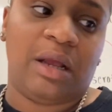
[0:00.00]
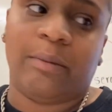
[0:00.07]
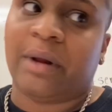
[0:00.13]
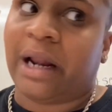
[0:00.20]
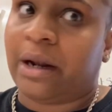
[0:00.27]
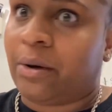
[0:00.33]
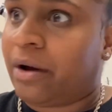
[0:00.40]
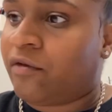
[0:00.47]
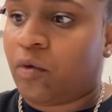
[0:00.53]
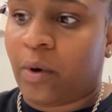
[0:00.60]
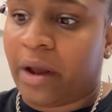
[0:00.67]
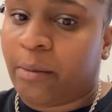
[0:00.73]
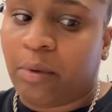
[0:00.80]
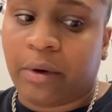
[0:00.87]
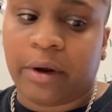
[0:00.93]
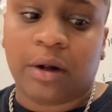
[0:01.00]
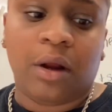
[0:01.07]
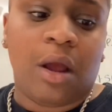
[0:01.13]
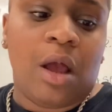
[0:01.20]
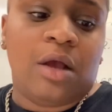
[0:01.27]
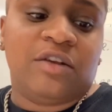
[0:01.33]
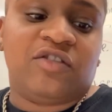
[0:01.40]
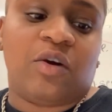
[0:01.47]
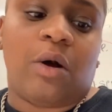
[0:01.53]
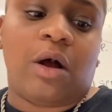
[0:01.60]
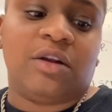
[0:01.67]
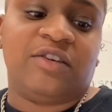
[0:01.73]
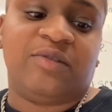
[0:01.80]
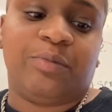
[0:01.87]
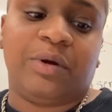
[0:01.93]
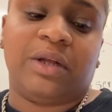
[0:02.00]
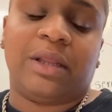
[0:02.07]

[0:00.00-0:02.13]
but I don't have a whiteboard. So I'll just put